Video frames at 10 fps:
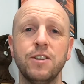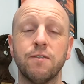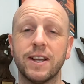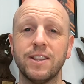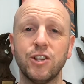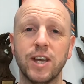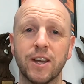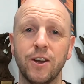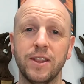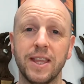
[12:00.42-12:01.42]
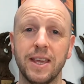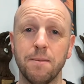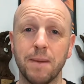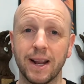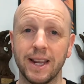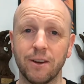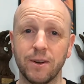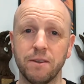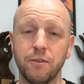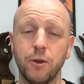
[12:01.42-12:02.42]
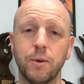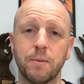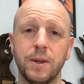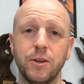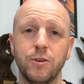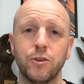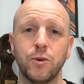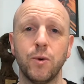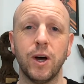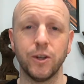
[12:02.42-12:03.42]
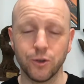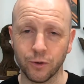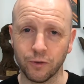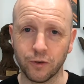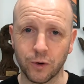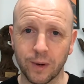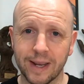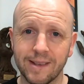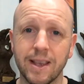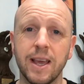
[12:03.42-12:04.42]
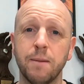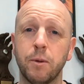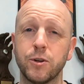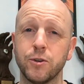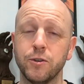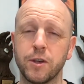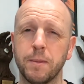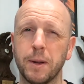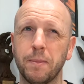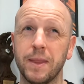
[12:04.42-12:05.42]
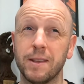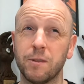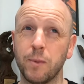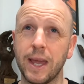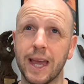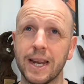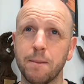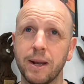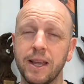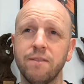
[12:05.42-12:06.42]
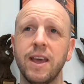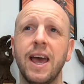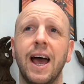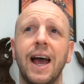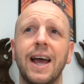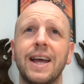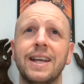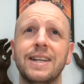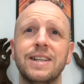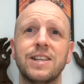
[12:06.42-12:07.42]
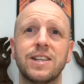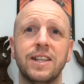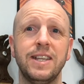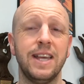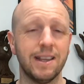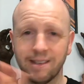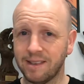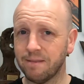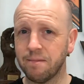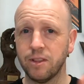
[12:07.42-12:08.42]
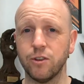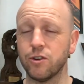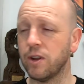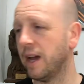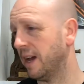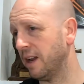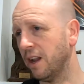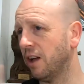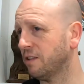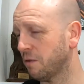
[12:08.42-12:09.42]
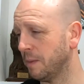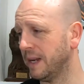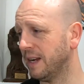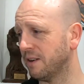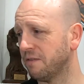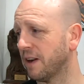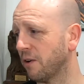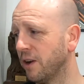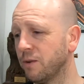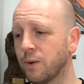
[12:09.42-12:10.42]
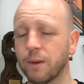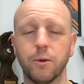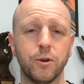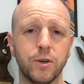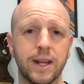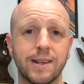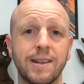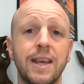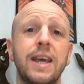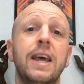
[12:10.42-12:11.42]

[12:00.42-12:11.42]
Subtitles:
Don't forget to check out the Mike Leader interview with my new show, Untold Stories. Part 2 is coming up this weekend, I believe. And yes, there's lots for me here to figure out what I'm going to do next.